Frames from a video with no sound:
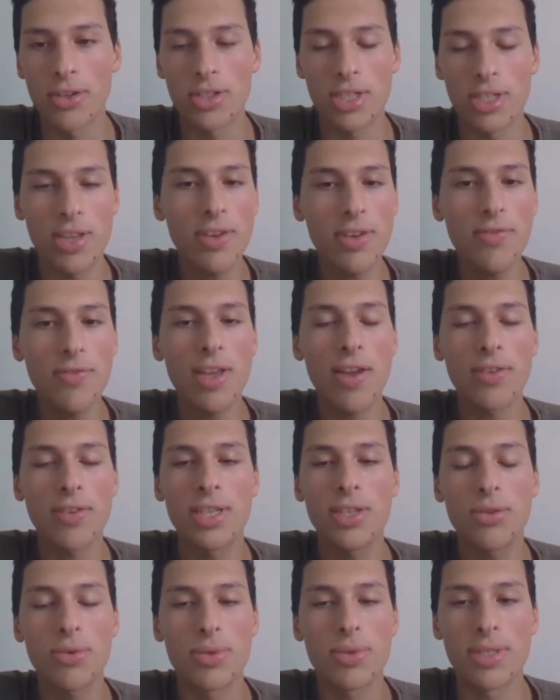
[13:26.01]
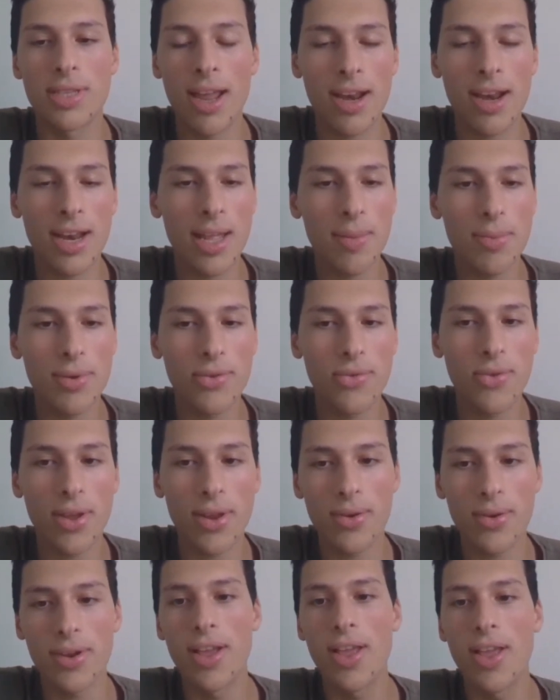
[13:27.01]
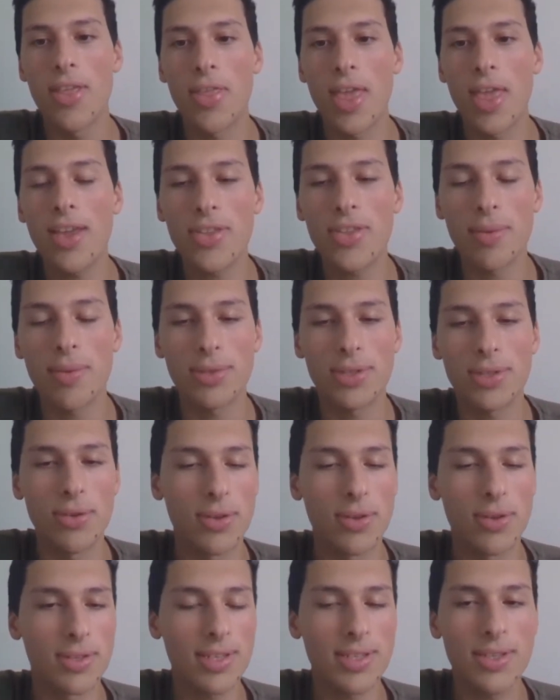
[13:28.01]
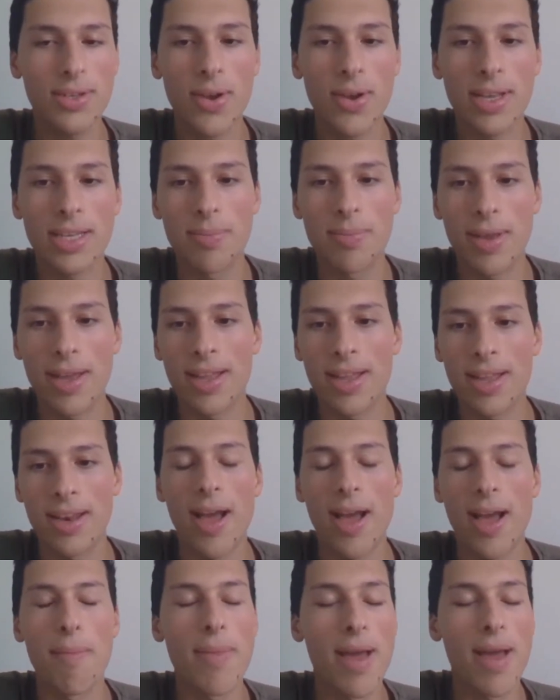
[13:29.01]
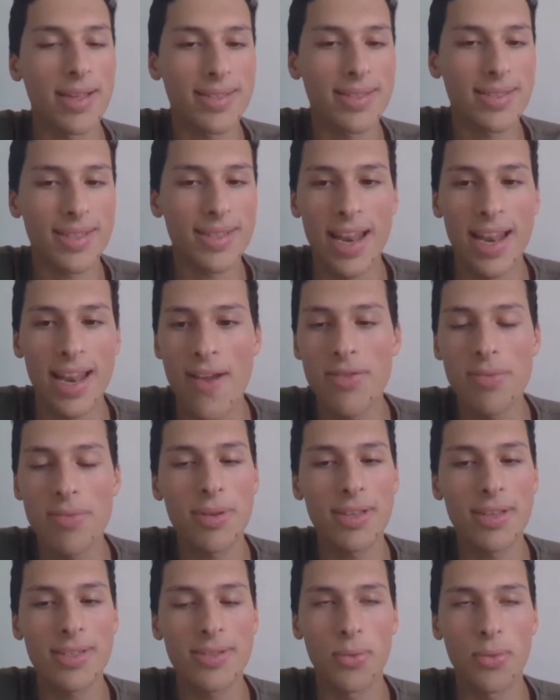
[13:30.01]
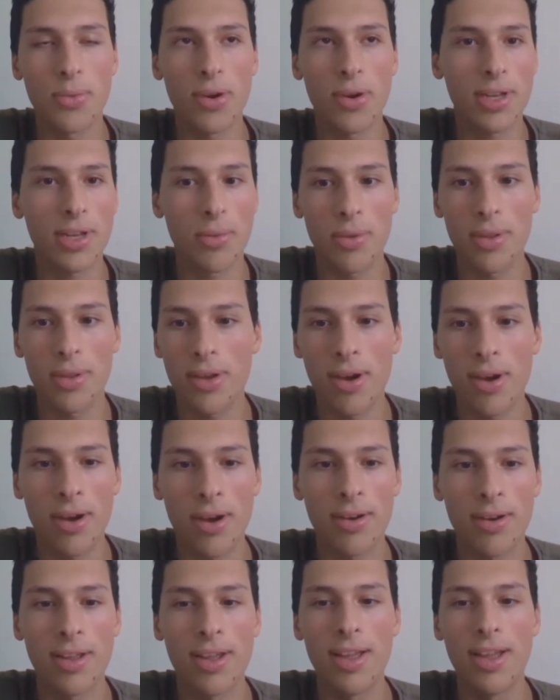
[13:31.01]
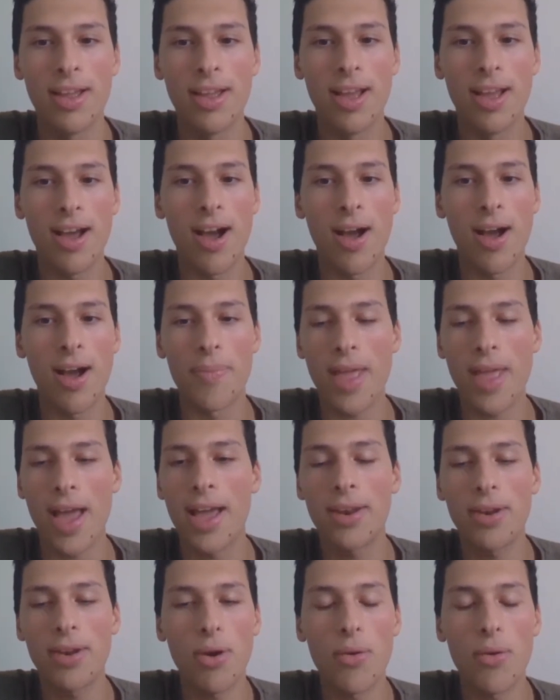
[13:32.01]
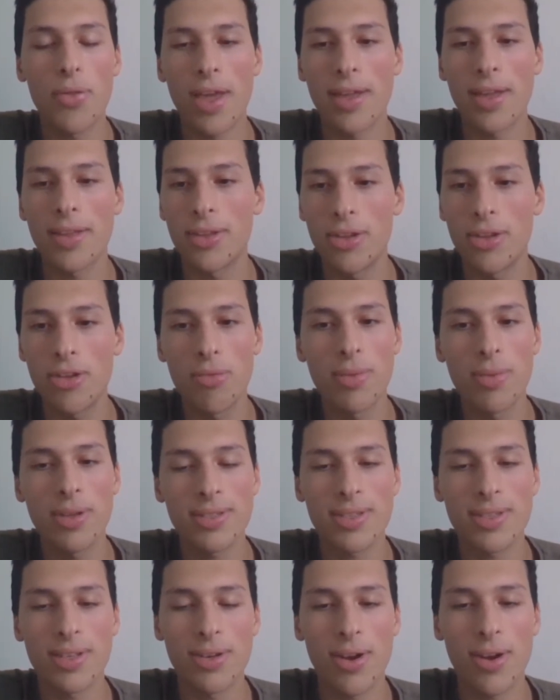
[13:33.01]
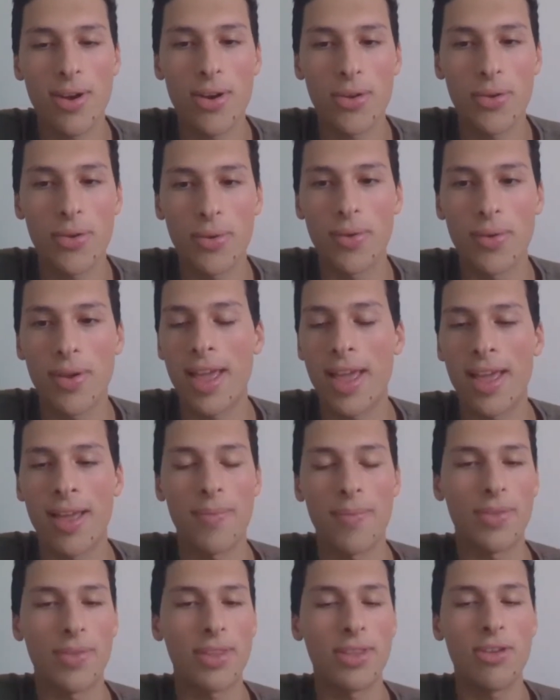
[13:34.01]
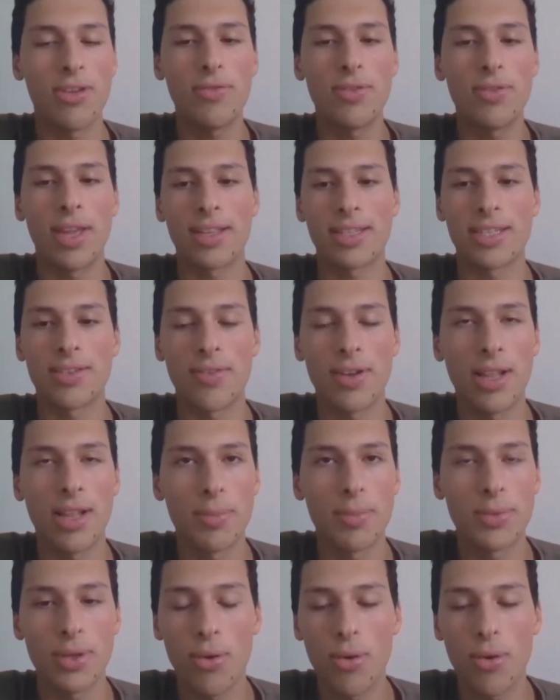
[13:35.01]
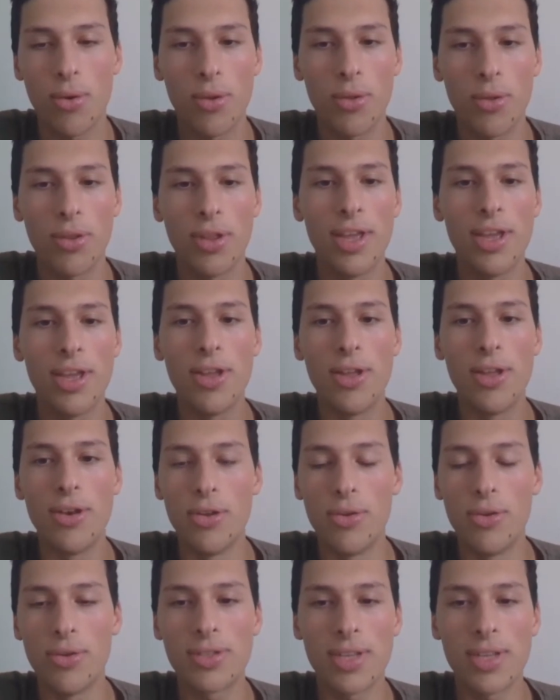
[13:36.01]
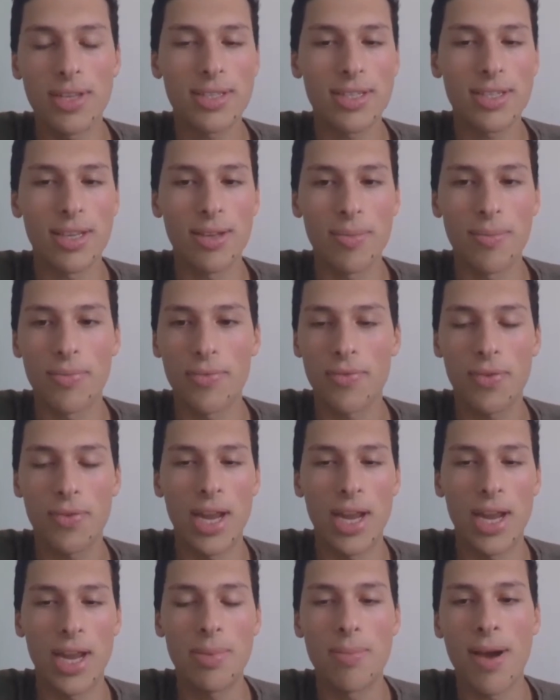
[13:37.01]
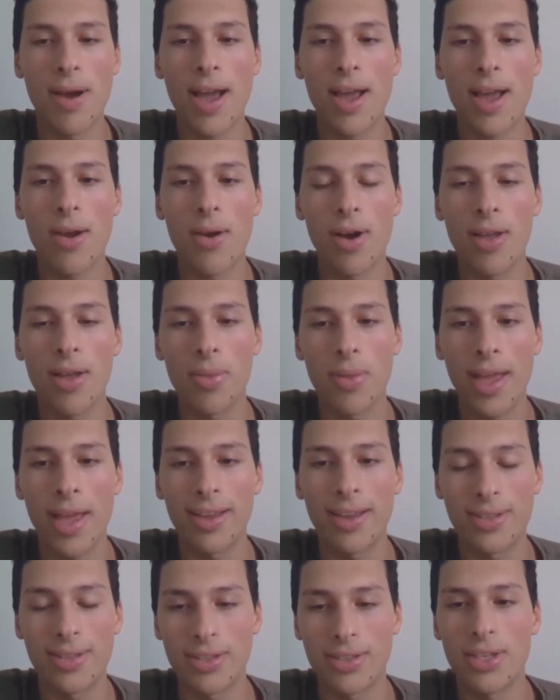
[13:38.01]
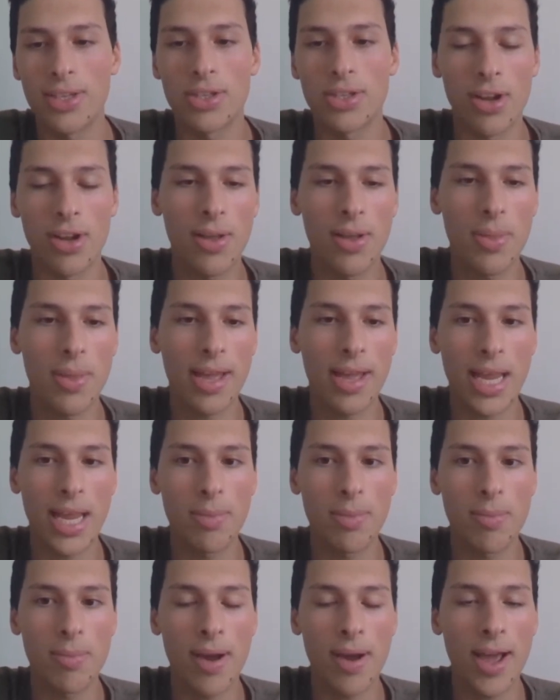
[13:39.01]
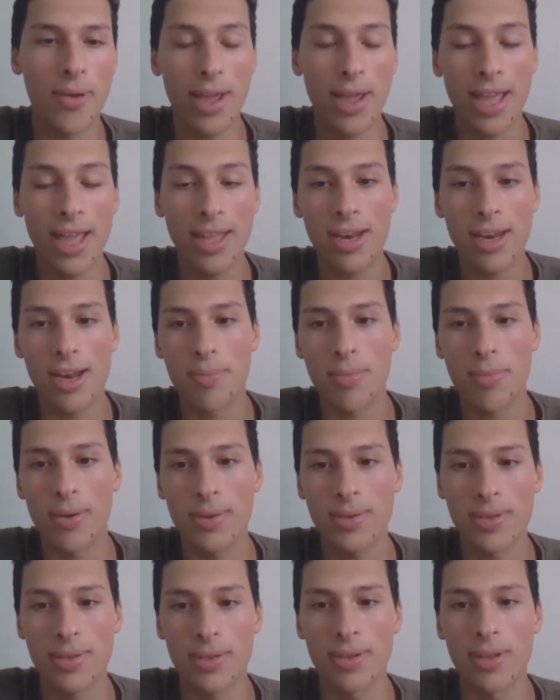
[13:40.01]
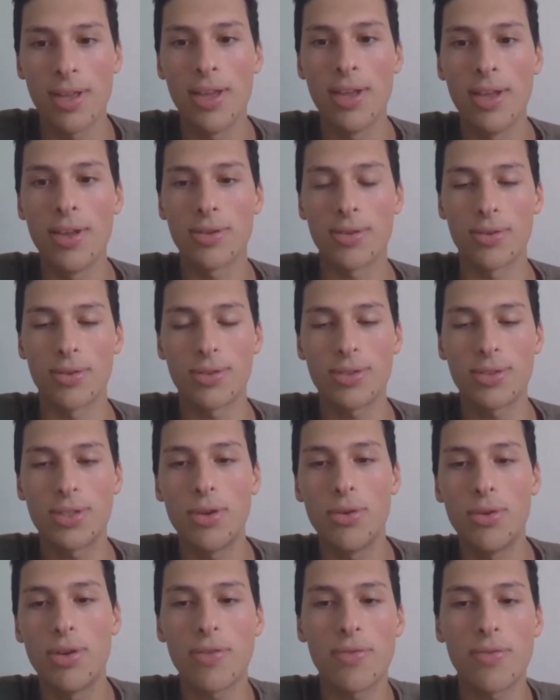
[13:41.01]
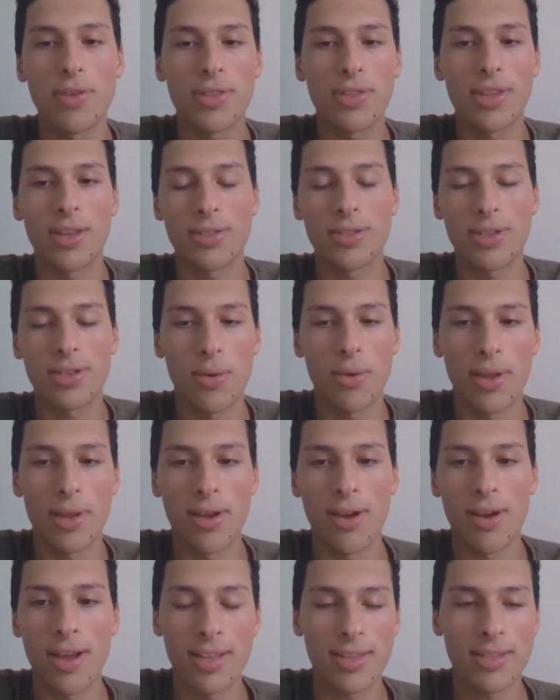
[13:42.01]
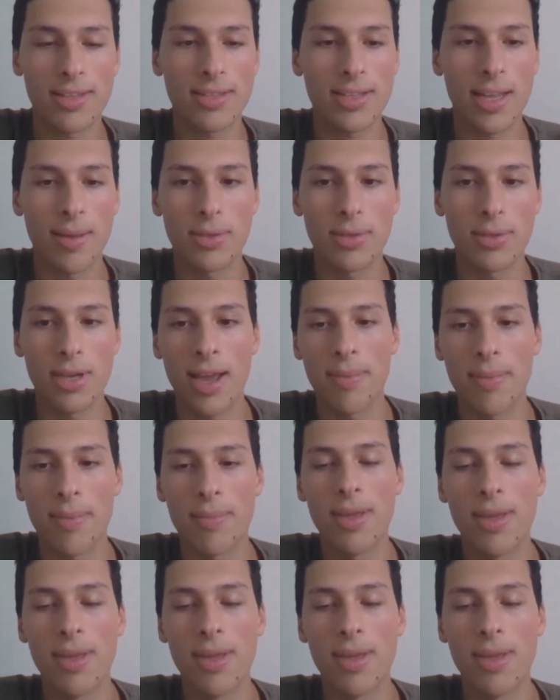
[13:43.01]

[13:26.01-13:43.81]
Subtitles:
And even if you have a teacher who's not an AP grader, thank them too, because this year has been a mess and everybody's working really hard. I know that you, Ms. Stendardo, and you've like developed a whole new system for AP Bio online, because you teach an online AP Bio and an in-person. So there's two different things going on at the same time.